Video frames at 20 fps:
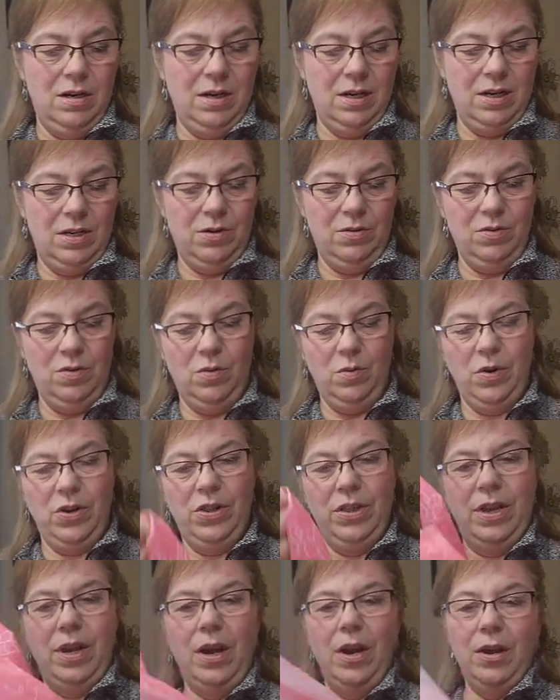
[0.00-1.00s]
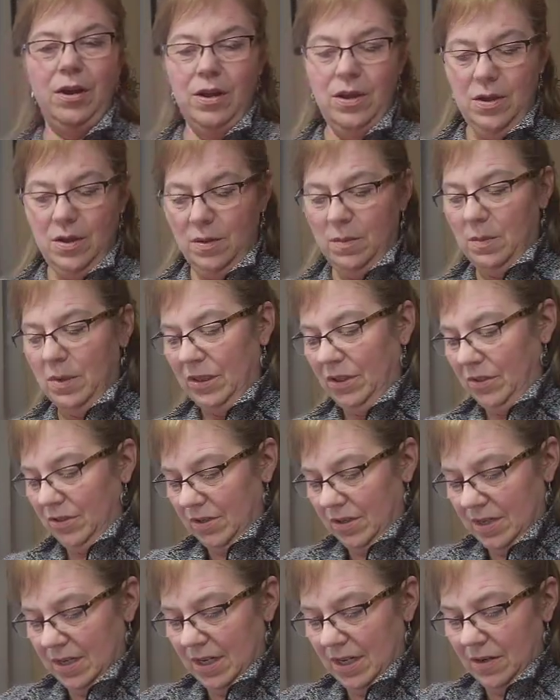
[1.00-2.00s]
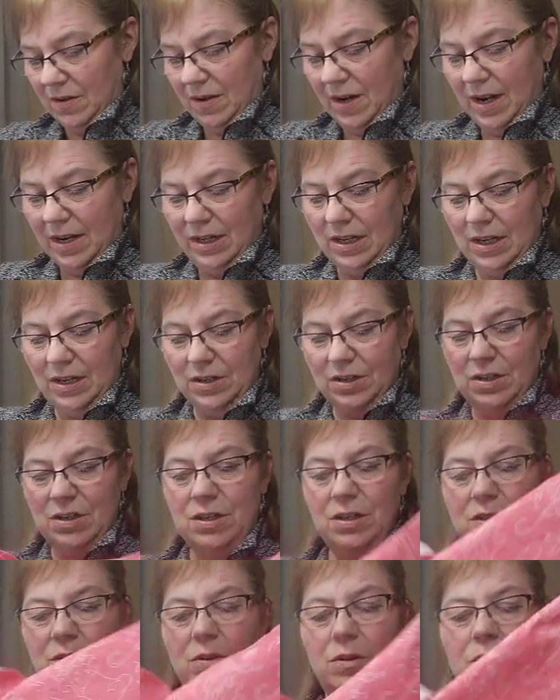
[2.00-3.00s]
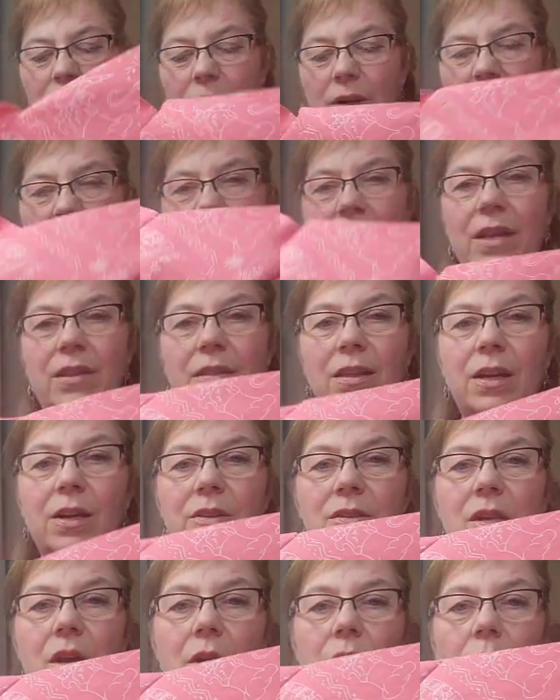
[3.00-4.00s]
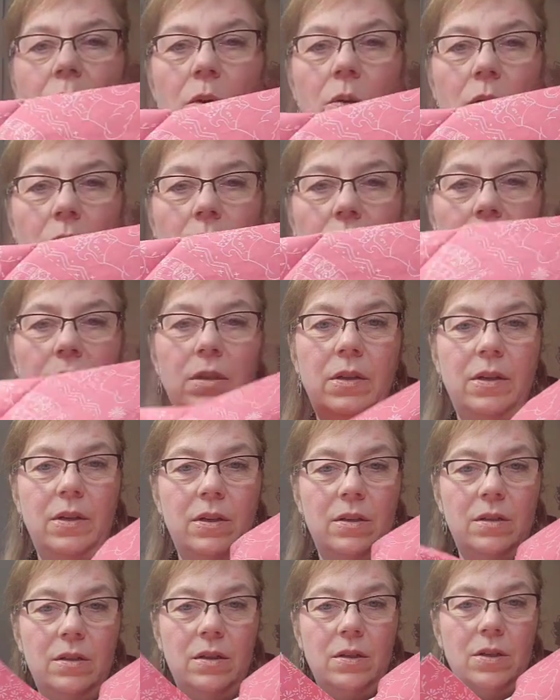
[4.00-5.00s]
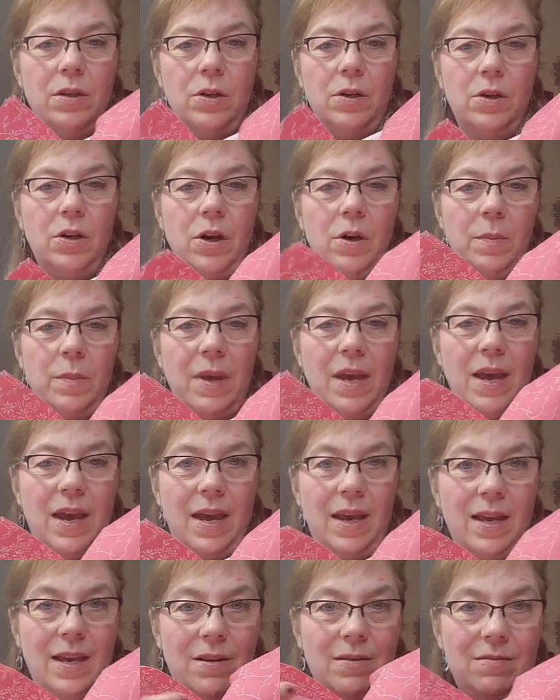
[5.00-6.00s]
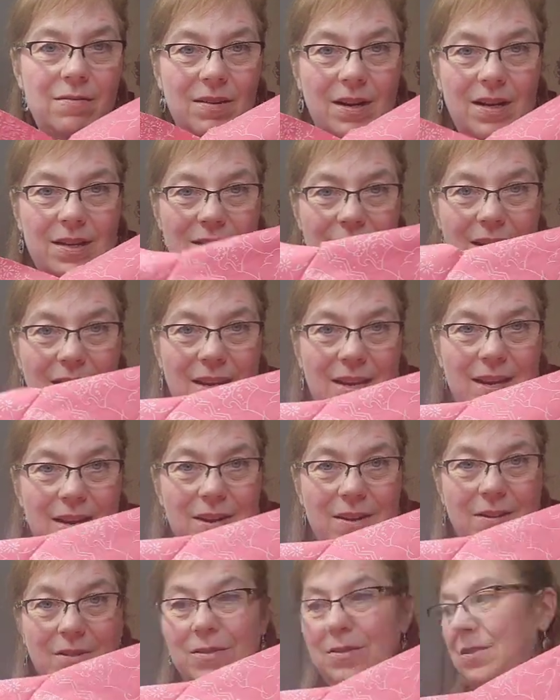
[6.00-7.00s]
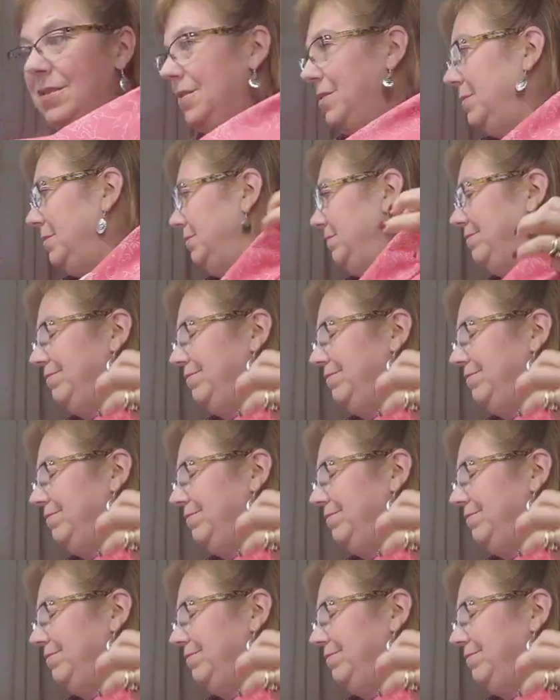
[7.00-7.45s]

I don't know where they are, but there's deer on here too. And there's our hole to turn our bag right side out.